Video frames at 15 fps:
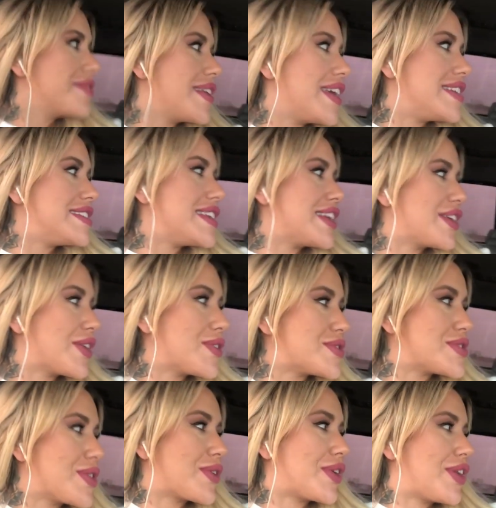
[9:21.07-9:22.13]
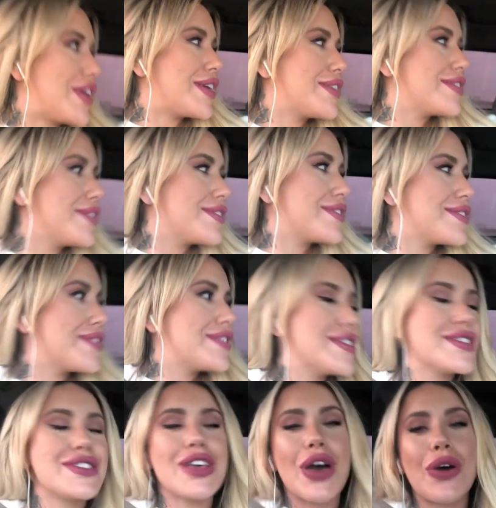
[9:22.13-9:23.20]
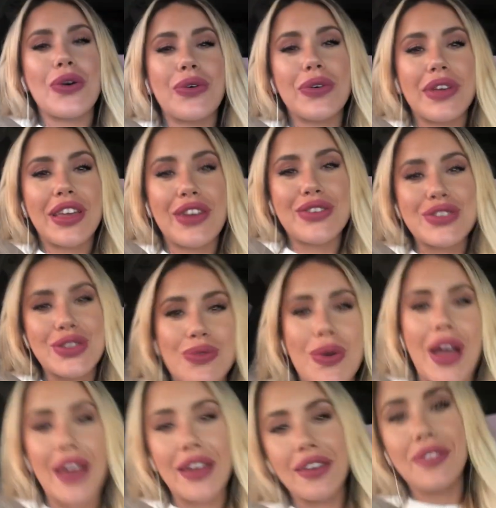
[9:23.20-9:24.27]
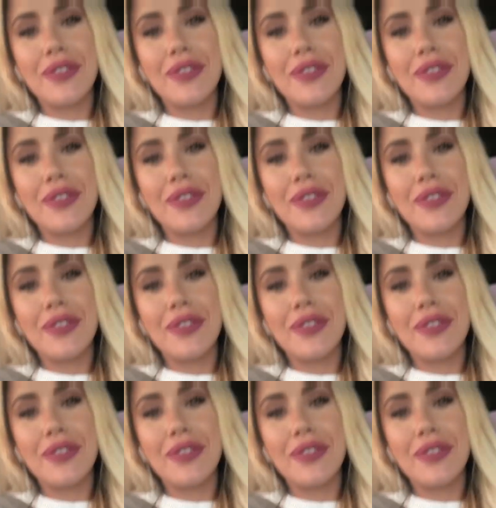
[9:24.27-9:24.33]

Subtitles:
it didn't go so good. So here's the run.